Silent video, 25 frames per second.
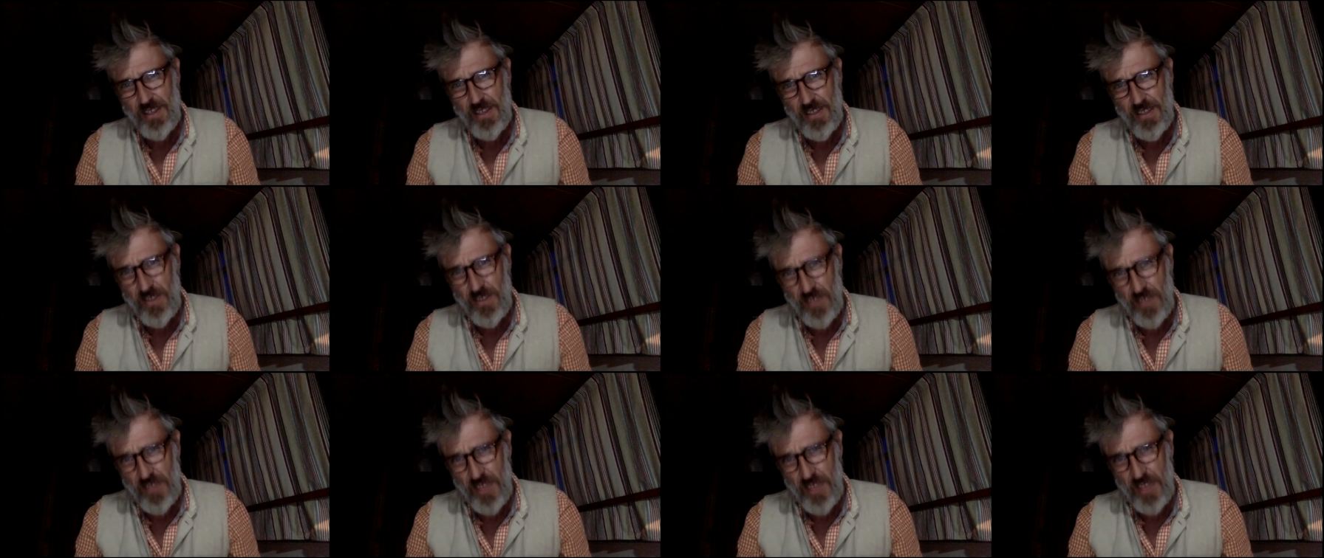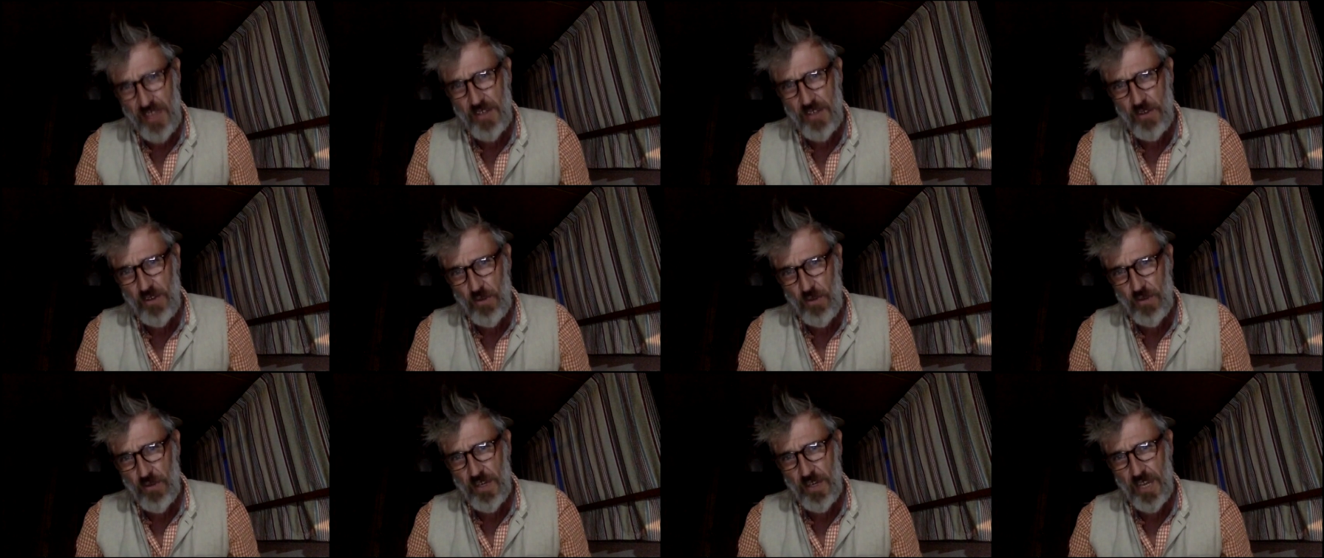the end
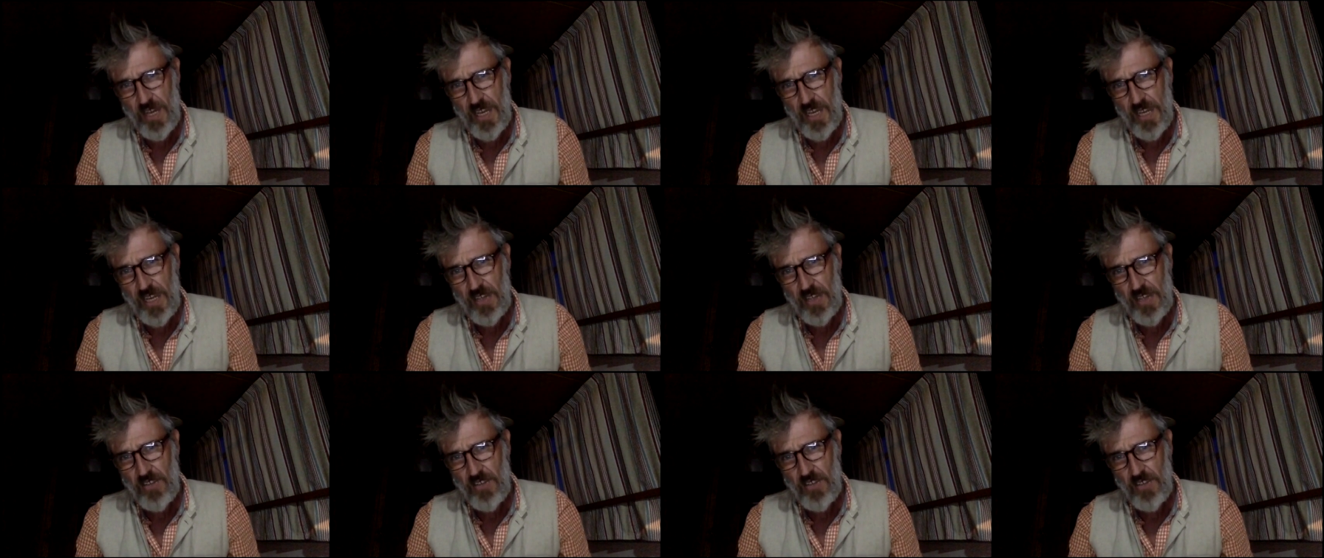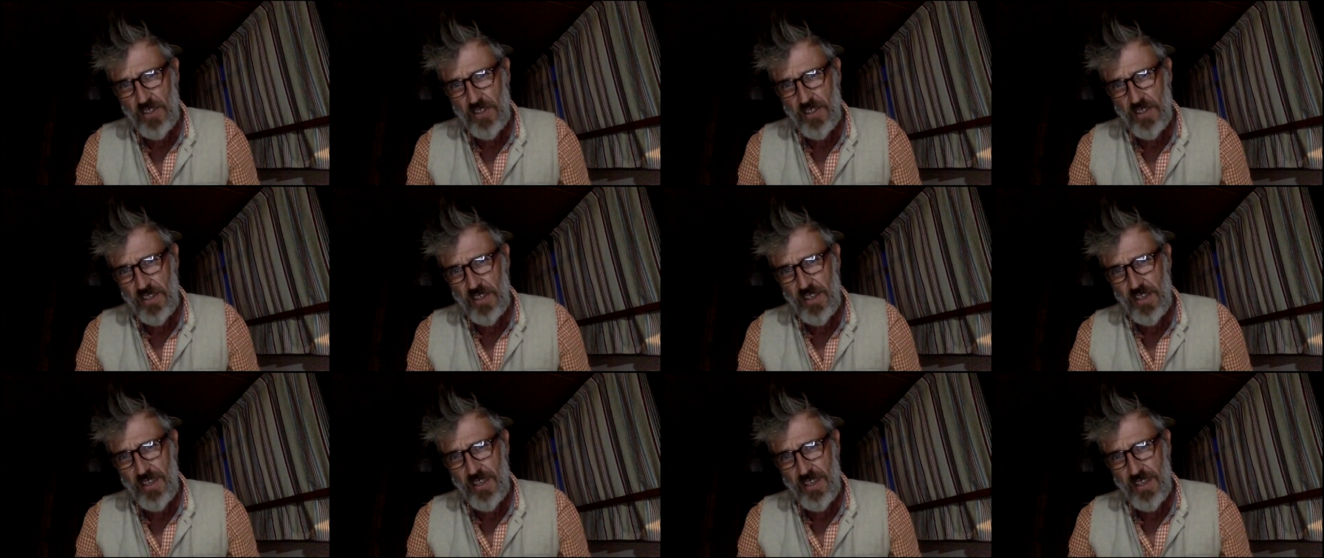of an age.
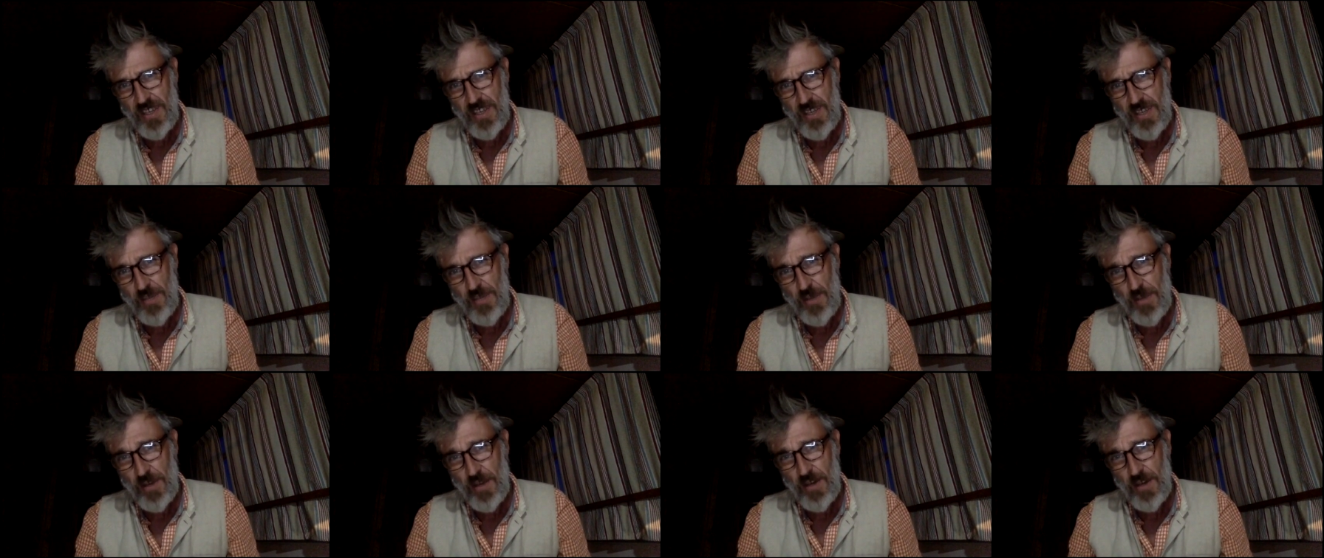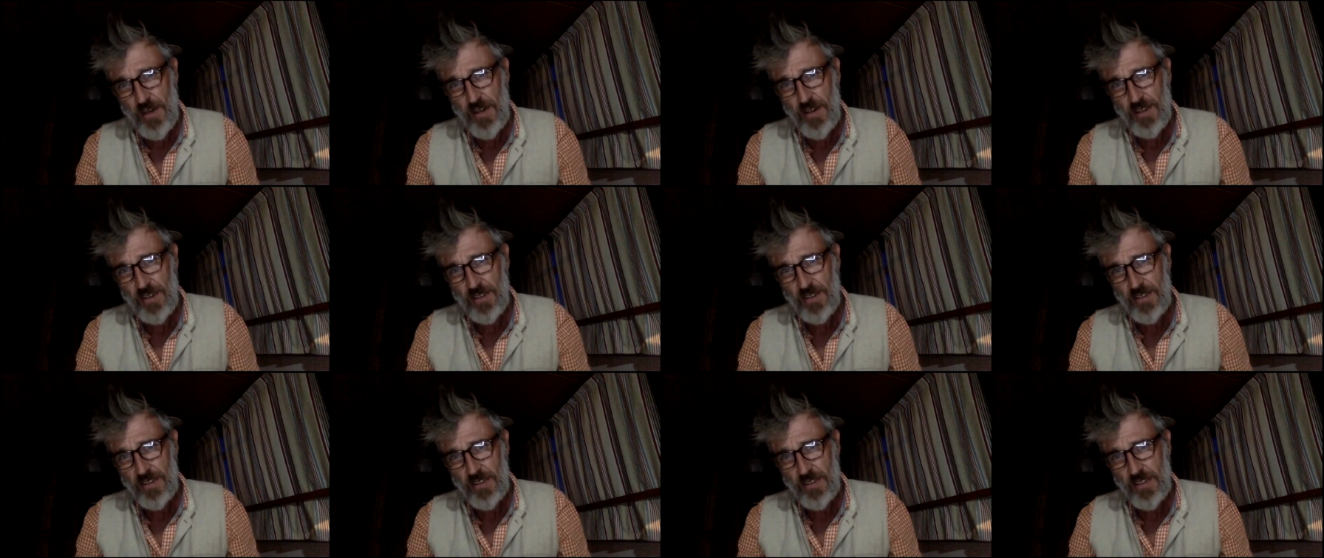Here
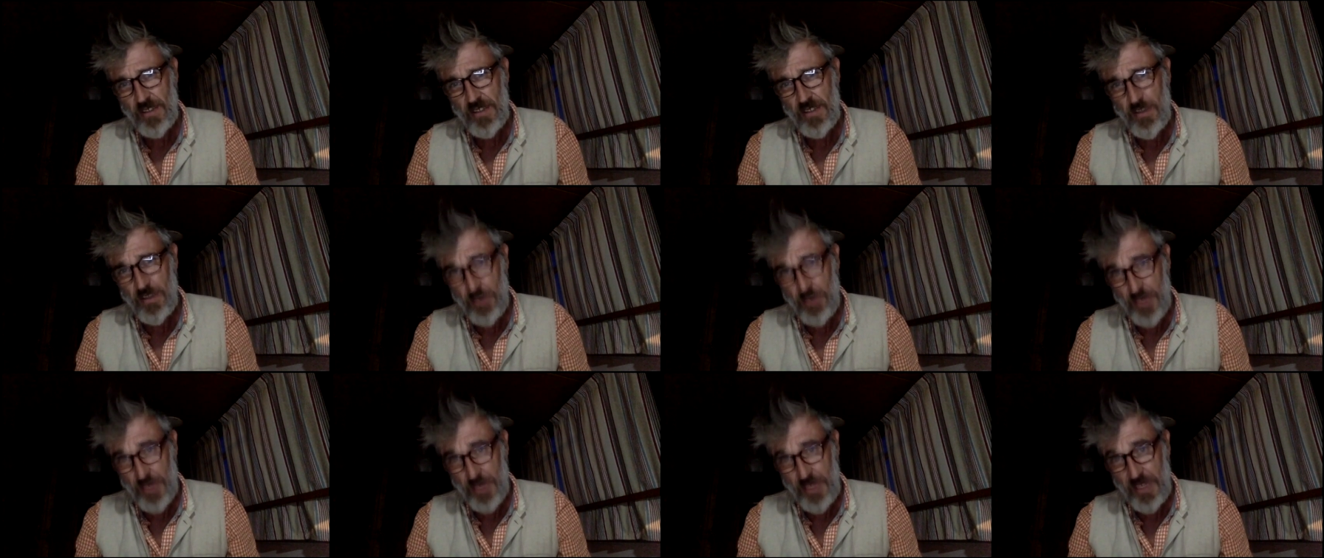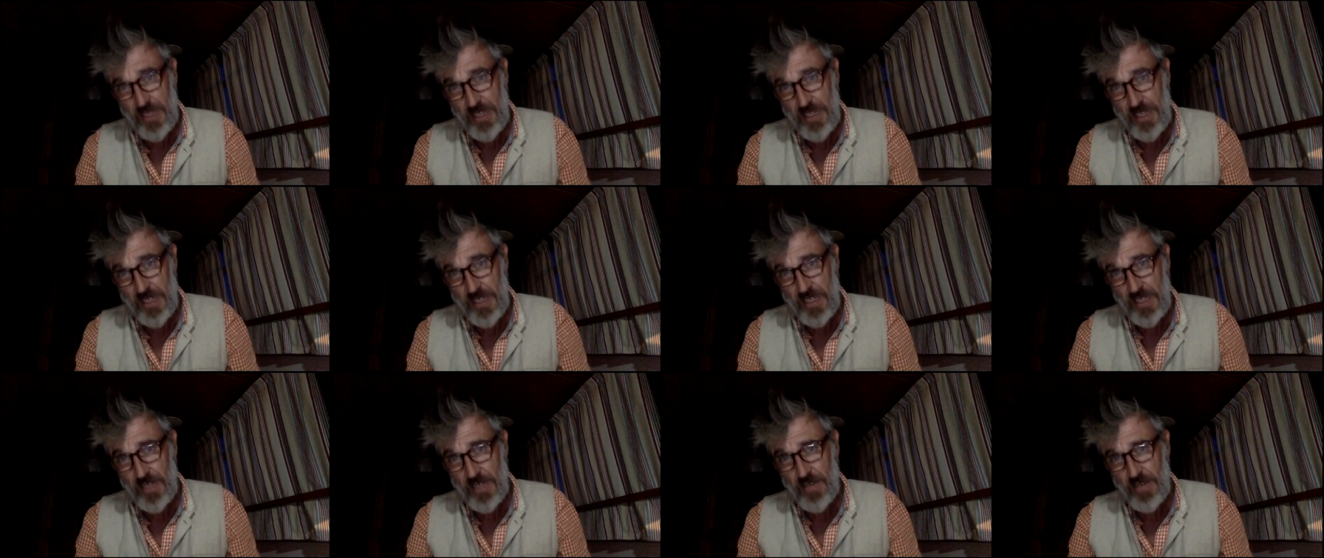marks the
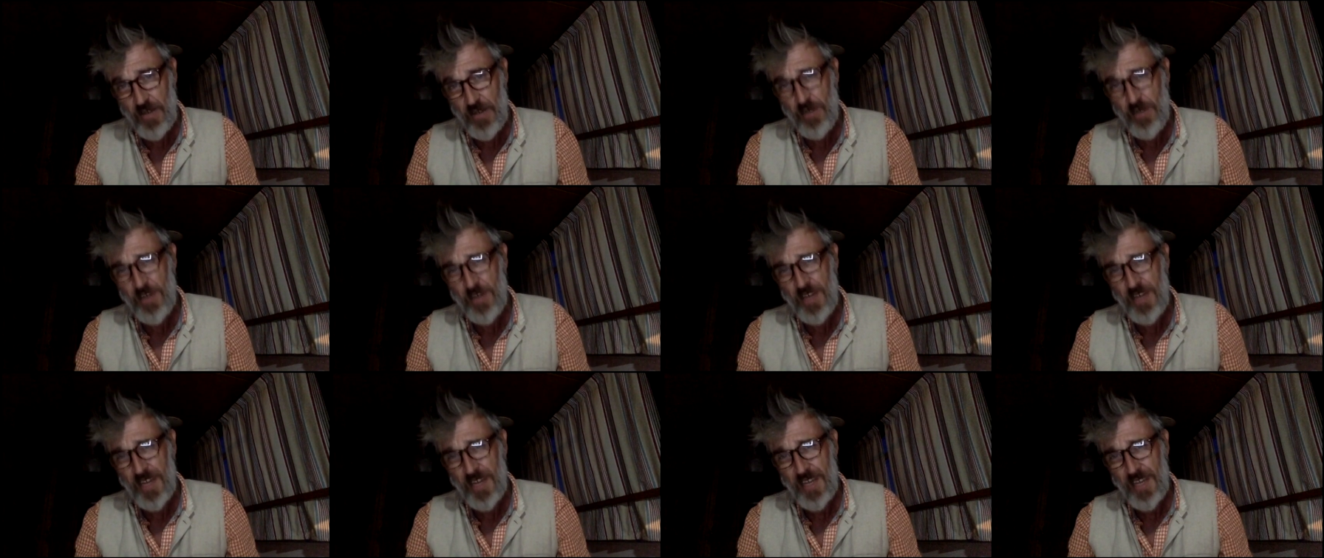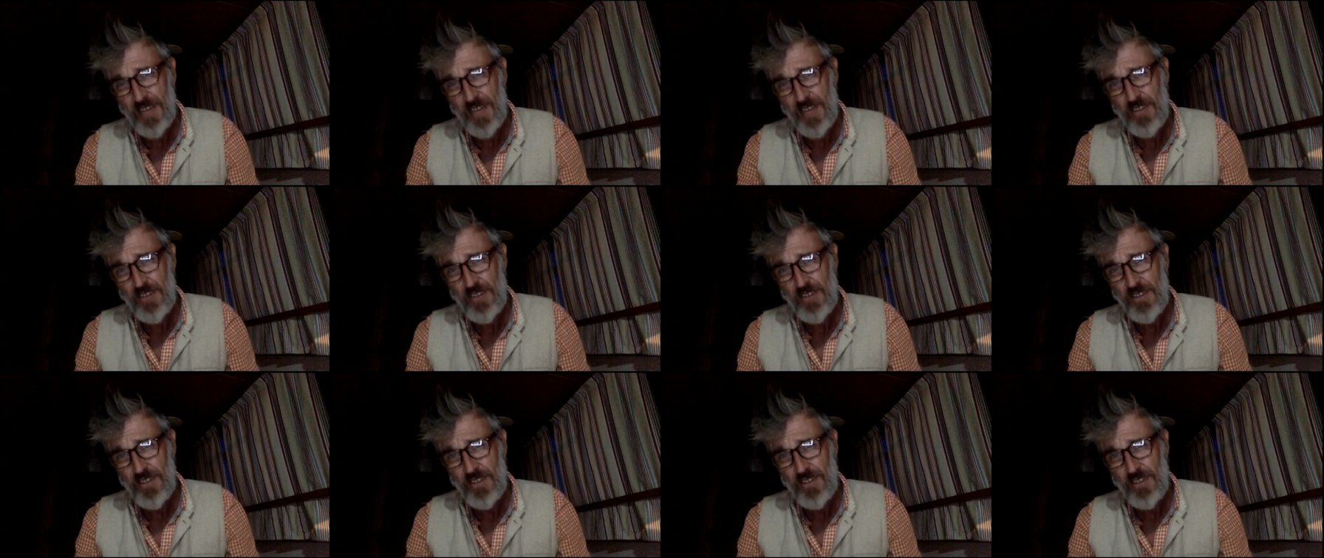beginning of an age.